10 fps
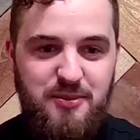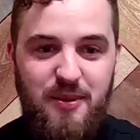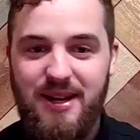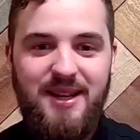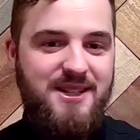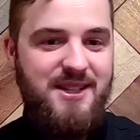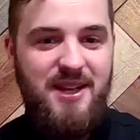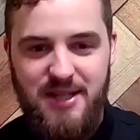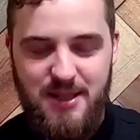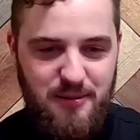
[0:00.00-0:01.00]
money as
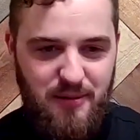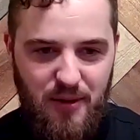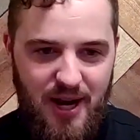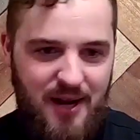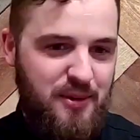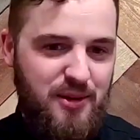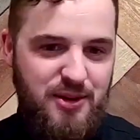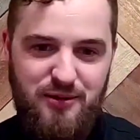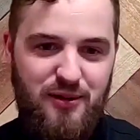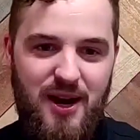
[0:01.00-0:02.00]
some of our neighbors
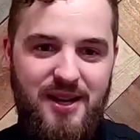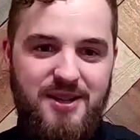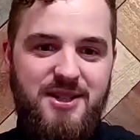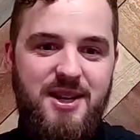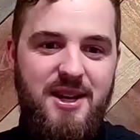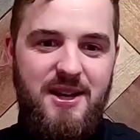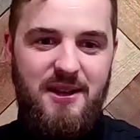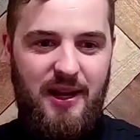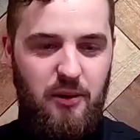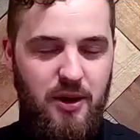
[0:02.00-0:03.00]
or friends.
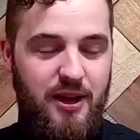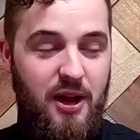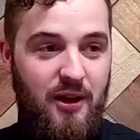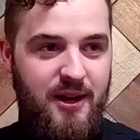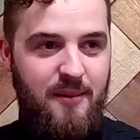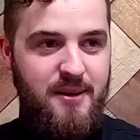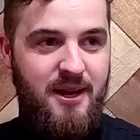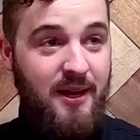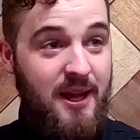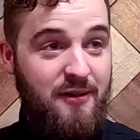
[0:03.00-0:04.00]
Like it really all ended up
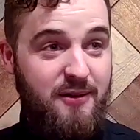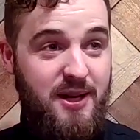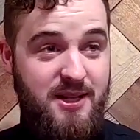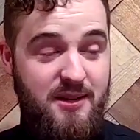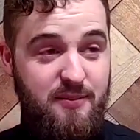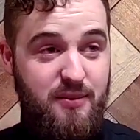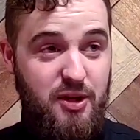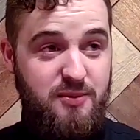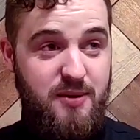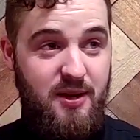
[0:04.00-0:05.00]
being a gift because it
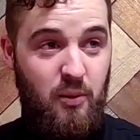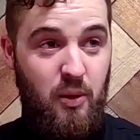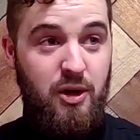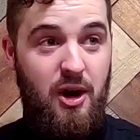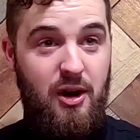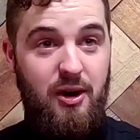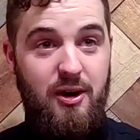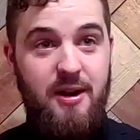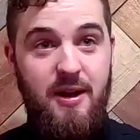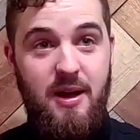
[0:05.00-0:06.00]
pushed me to work
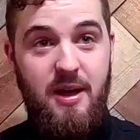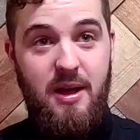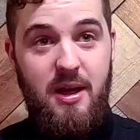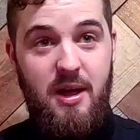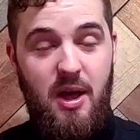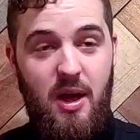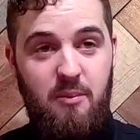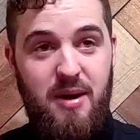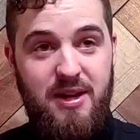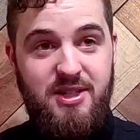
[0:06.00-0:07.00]
hard.
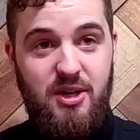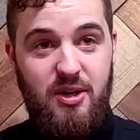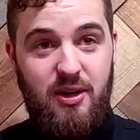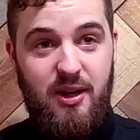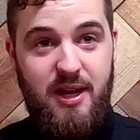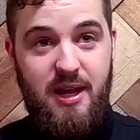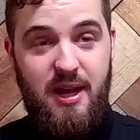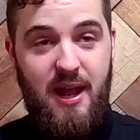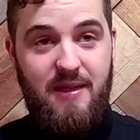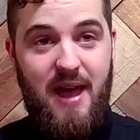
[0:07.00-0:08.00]
But
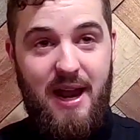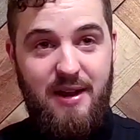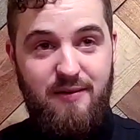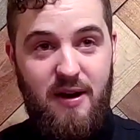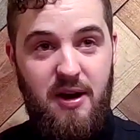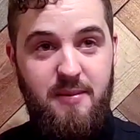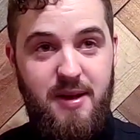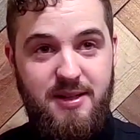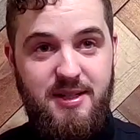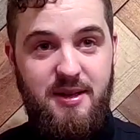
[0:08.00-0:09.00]
certainly in that
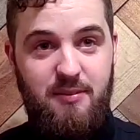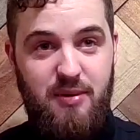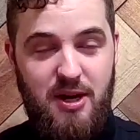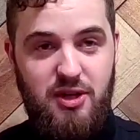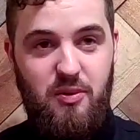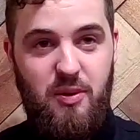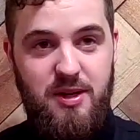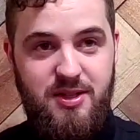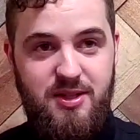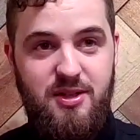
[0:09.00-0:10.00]
environment, the pressure
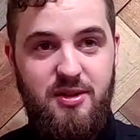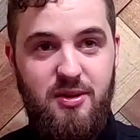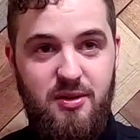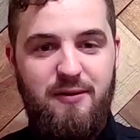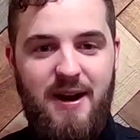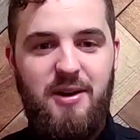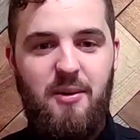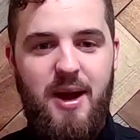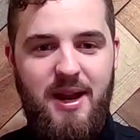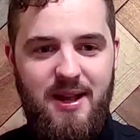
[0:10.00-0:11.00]
was to find a
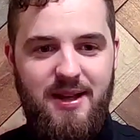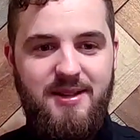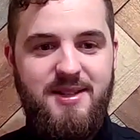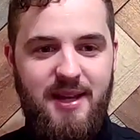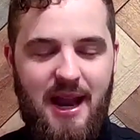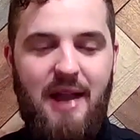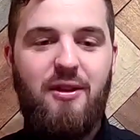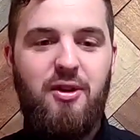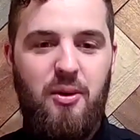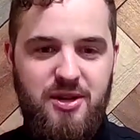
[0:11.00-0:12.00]
way to get out
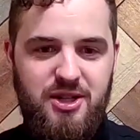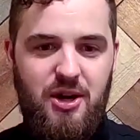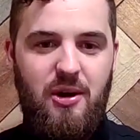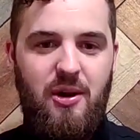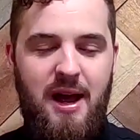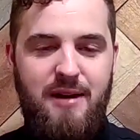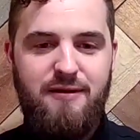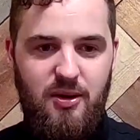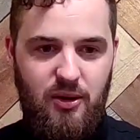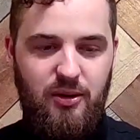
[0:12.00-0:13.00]
the door and start
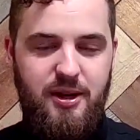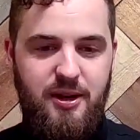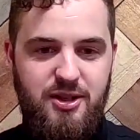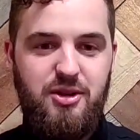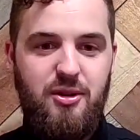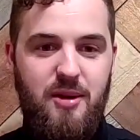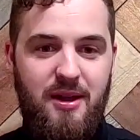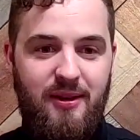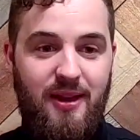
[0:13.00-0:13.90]
life sooner rather than